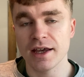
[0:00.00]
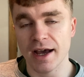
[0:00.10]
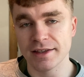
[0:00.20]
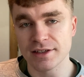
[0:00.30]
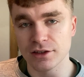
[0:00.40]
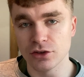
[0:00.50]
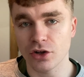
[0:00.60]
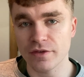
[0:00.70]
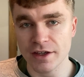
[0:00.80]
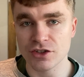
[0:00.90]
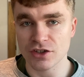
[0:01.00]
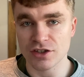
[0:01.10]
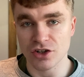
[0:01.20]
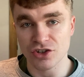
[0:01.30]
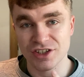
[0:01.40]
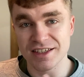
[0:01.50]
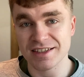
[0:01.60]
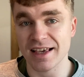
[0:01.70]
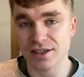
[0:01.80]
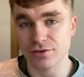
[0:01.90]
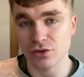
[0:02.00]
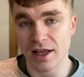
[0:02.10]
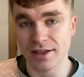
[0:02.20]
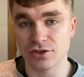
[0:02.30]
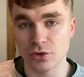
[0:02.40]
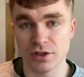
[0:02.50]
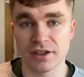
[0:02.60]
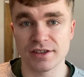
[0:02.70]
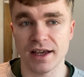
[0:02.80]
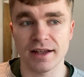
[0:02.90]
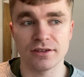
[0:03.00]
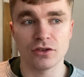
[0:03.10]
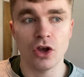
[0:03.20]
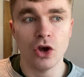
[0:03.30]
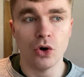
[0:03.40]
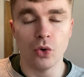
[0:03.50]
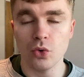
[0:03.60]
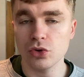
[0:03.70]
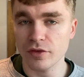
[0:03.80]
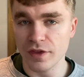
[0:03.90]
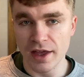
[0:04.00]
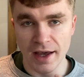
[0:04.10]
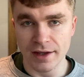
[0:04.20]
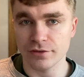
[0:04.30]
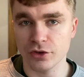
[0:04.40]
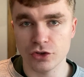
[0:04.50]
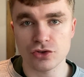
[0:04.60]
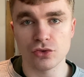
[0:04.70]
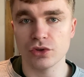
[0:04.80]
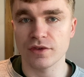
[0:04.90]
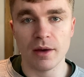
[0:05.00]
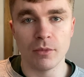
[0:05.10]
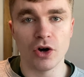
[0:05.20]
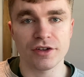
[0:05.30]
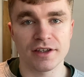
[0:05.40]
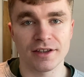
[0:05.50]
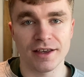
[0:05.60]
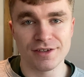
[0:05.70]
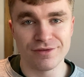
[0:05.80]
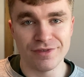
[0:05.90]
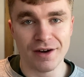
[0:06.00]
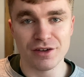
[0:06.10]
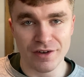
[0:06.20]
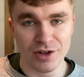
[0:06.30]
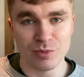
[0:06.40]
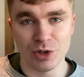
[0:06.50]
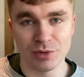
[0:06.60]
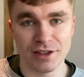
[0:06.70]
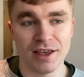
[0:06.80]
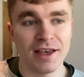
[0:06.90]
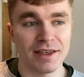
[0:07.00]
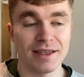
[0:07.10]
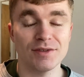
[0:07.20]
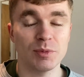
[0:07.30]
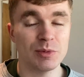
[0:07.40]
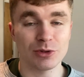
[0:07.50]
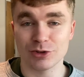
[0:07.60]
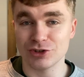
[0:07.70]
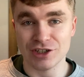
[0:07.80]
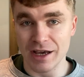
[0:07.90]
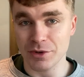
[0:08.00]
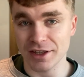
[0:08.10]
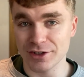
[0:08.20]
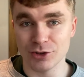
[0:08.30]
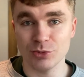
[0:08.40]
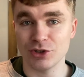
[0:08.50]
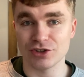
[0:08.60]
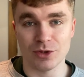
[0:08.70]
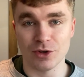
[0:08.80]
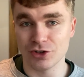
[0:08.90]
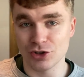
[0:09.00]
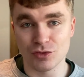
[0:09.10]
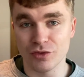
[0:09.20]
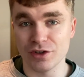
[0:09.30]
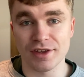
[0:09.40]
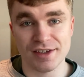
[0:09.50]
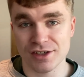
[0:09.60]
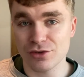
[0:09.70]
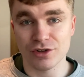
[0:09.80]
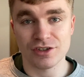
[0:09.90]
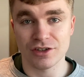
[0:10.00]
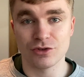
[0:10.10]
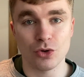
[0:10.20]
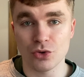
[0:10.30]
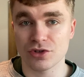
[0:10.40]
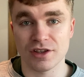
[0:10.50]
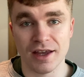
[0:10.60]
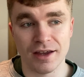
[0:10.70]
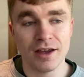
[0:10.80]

And there's a lot of agencies that are successful at doing this, and all of their adverts, all of their marketing is very, very public. Either people do share what they do because they want to just reveal their secrets and talk to their